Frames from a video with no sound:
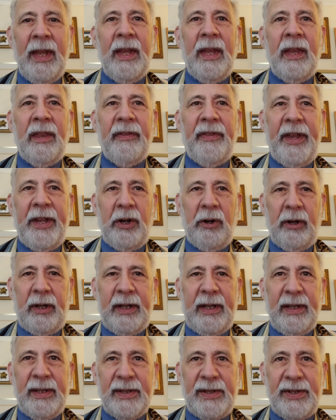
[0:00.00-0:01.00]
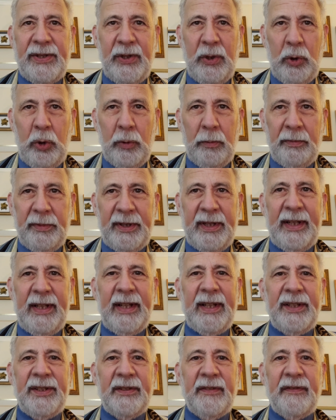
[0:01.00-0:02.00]
They are consumed
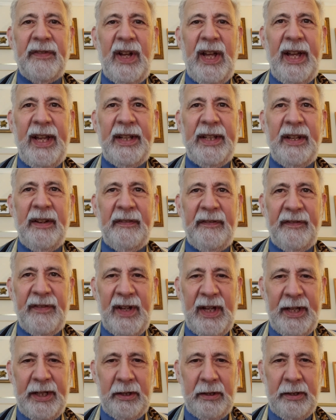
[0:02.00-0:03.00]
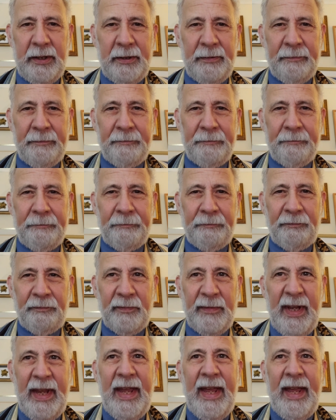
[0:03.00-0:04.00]
in divine fire,
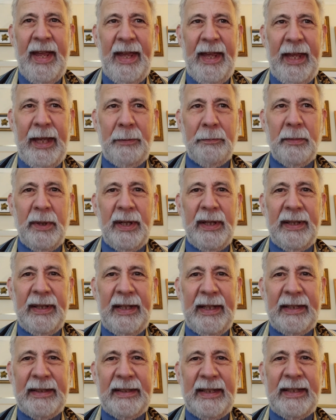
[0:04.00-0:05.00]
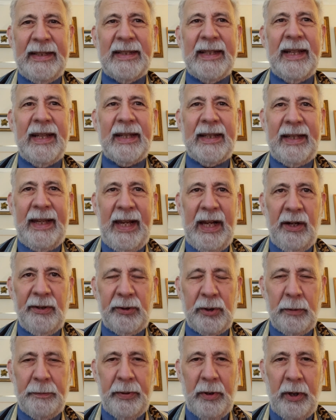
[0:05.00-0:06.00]
a malignant
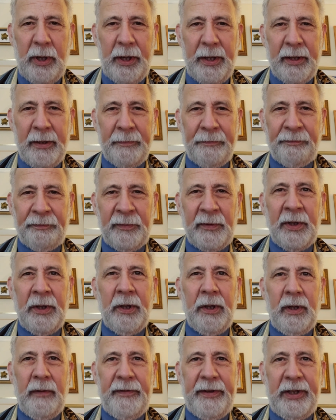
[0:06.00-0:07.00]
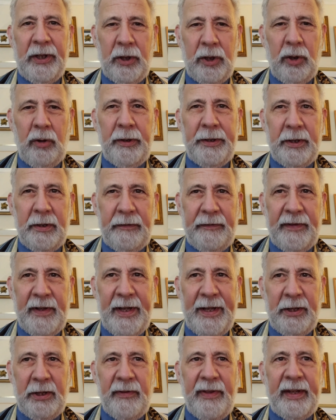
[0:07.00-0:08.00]
counterpart of the earlier
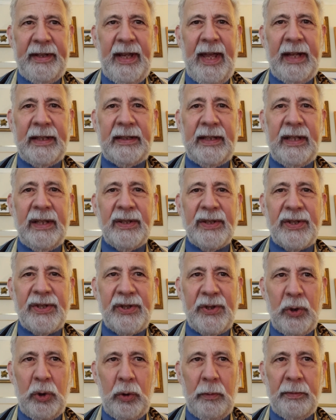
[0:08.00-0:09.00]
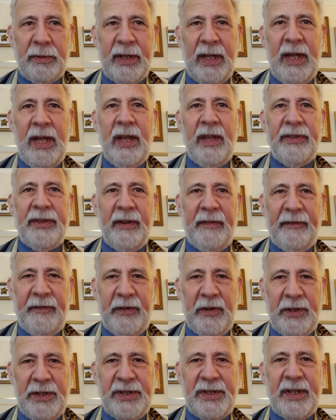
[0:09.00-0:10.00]
fire that had consumed the
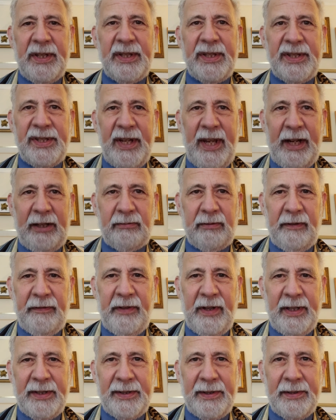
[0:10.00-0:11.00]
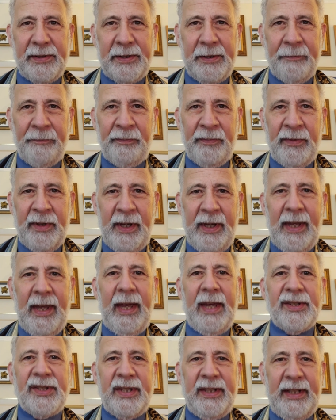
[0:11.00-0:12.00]
first sacrifices
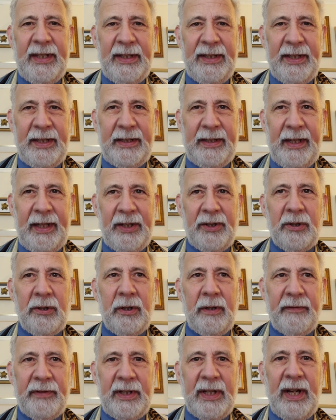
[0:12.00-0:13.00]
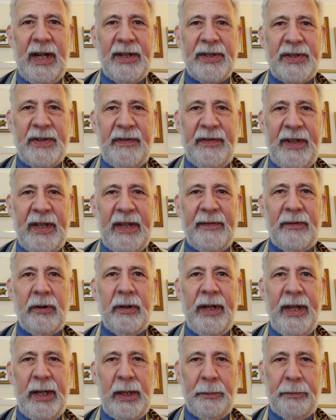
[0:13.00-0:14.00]
as an indicator of God's
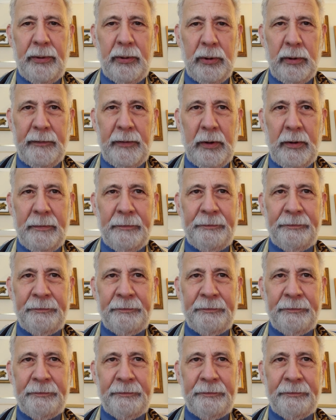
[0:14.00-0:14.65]
favor and approval.